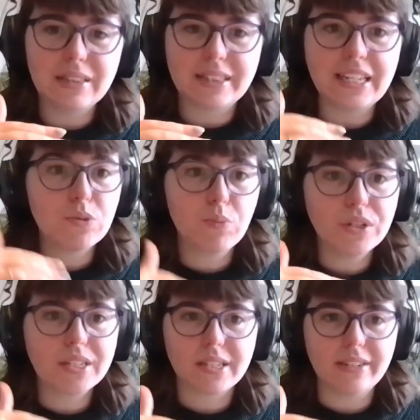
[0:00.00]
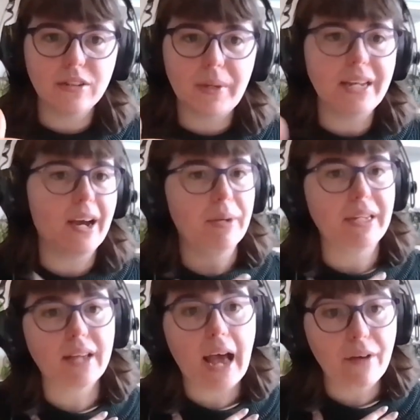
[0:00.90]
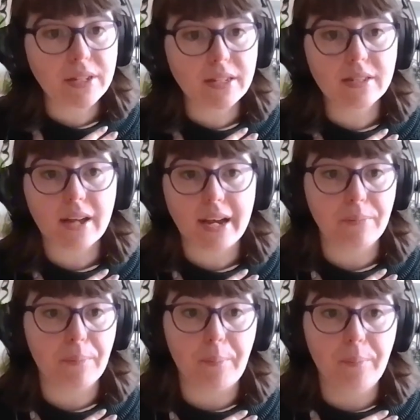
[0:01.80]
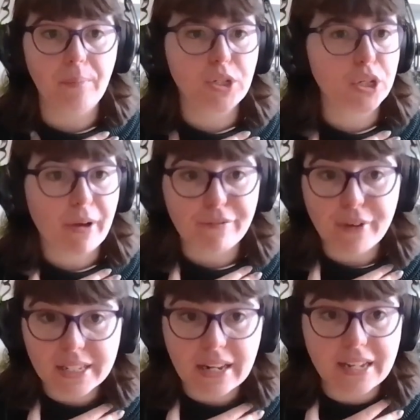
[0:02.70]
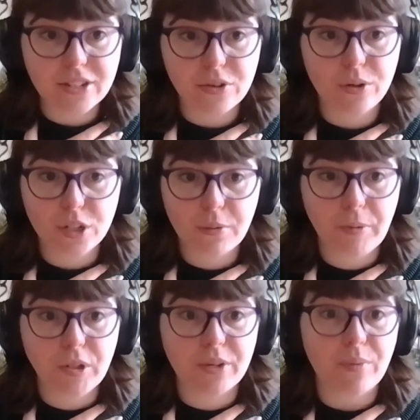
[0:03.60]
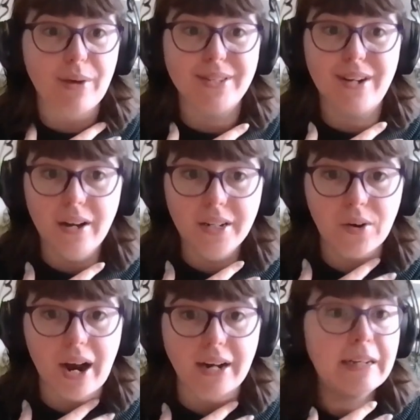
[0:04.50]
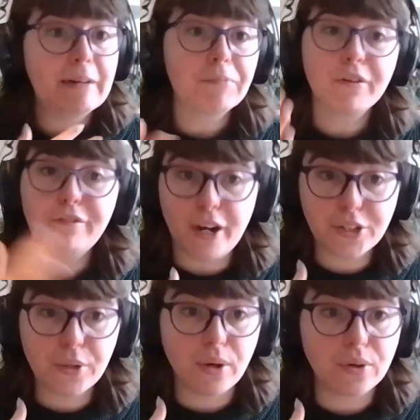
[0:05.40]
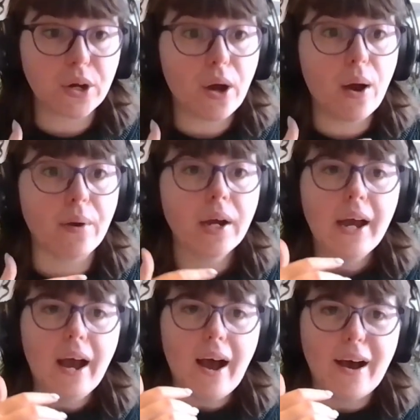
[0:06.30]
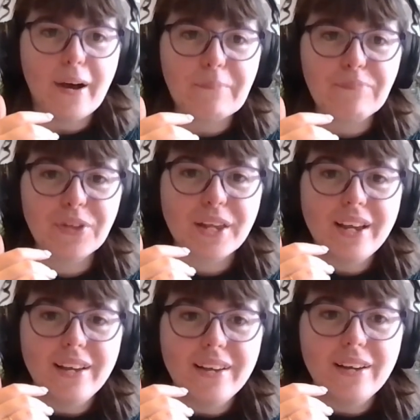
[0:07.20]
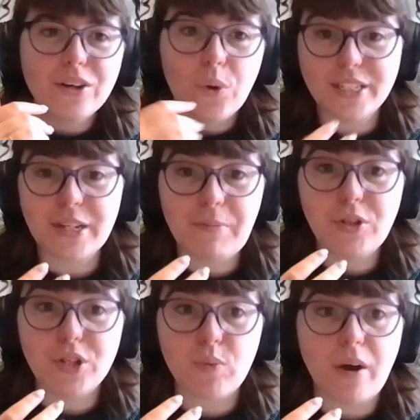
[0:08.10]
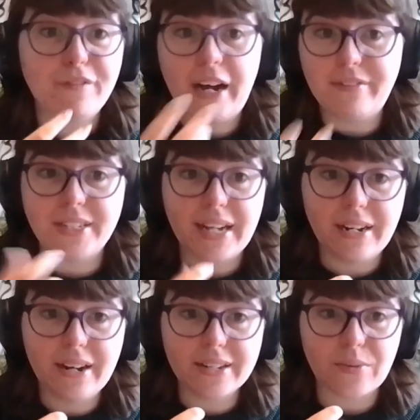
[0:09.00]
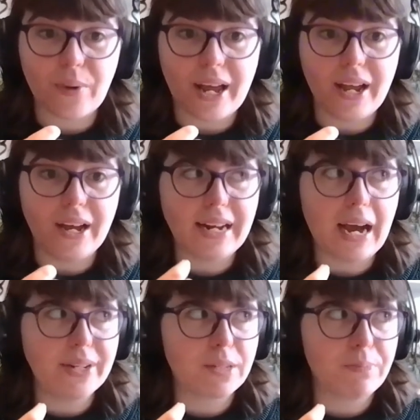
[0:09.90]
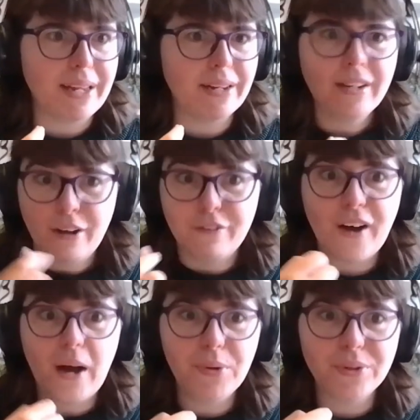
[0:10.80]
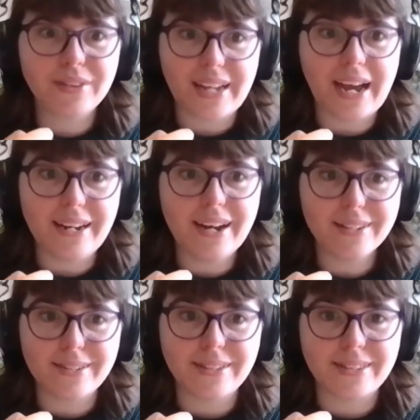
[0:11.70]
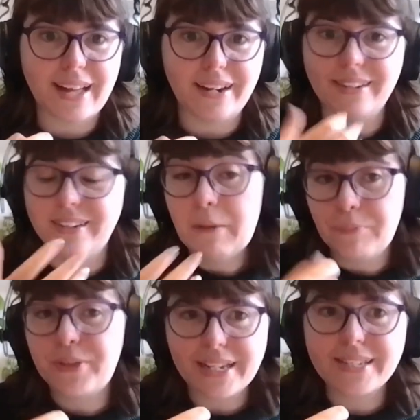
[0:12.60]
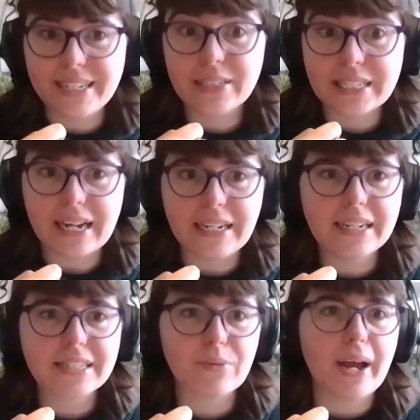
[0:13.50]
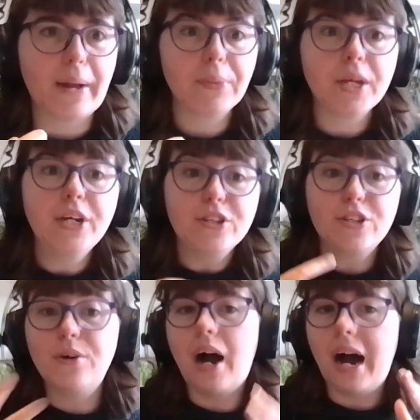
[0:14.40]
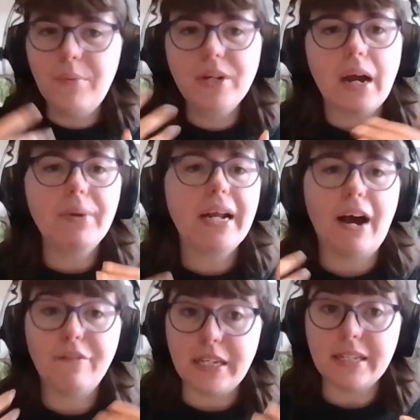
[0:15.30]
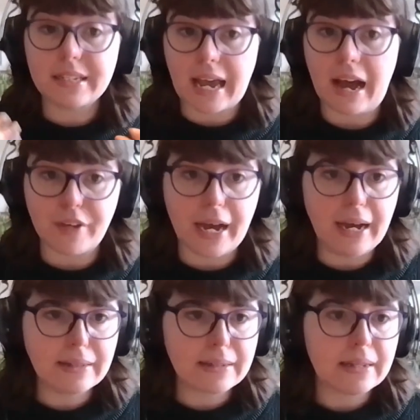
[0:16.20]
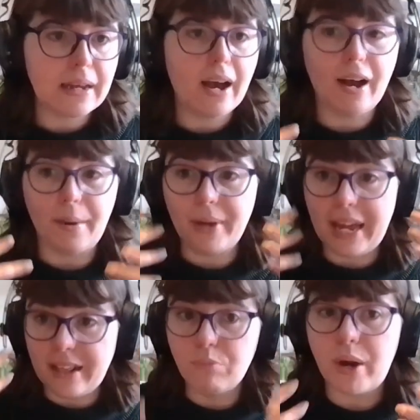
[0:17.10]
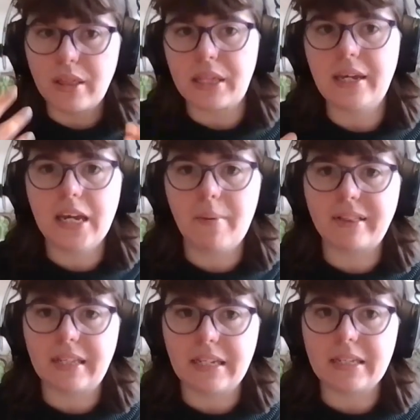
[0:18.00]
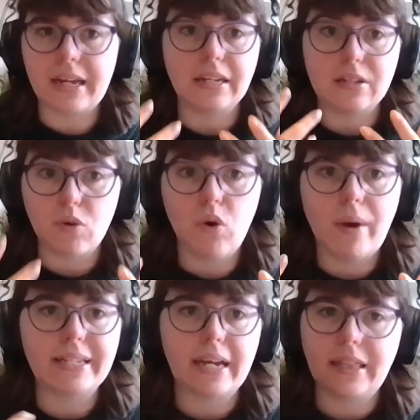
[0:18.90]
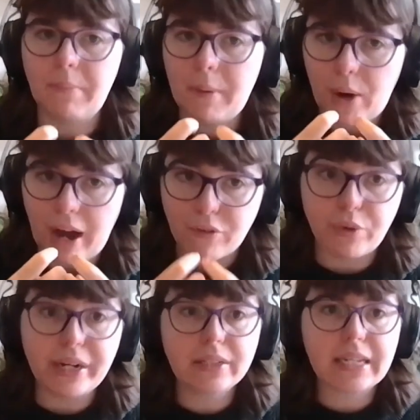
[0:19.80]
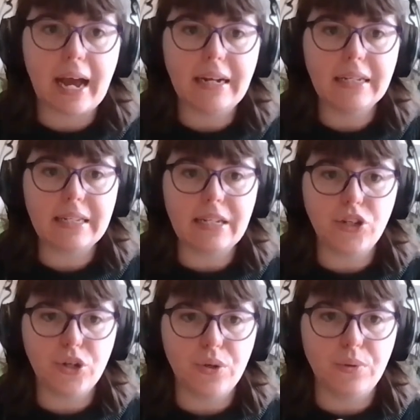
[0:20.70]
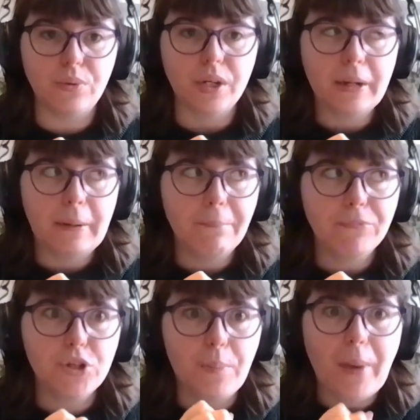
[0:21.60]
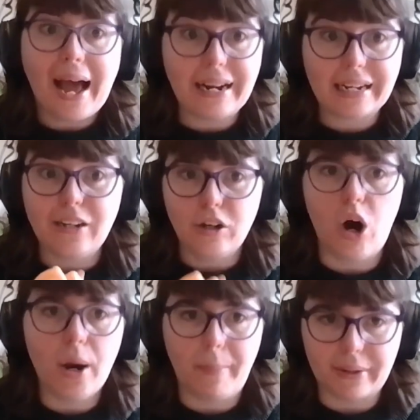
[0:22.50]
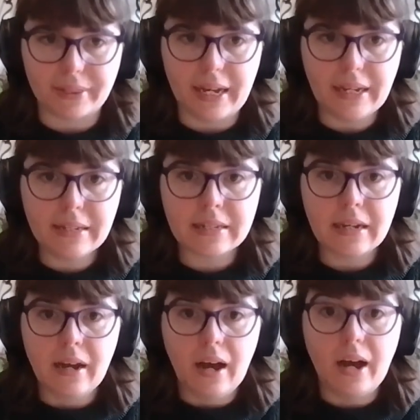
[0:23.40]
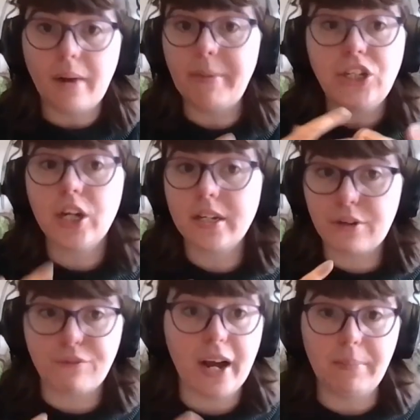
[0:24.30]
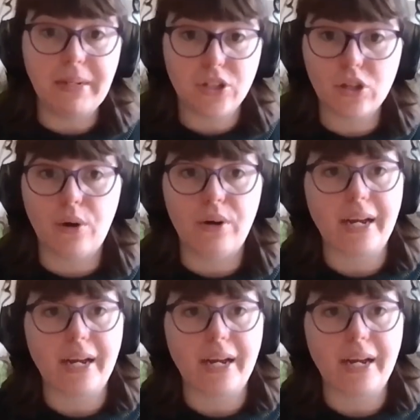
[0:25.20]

this would still be, I mean, ever since I took my first class on quantum computing when I was an undergrad, far too long ago, quantum computers were 5 to 10 years away, and now it's been far more than 10 years since then, and they're still 10 years away. So I would have these as caveats when thinking about these things always. I think people have a real tendency to panic a lot about this. And I mean, justifiably so.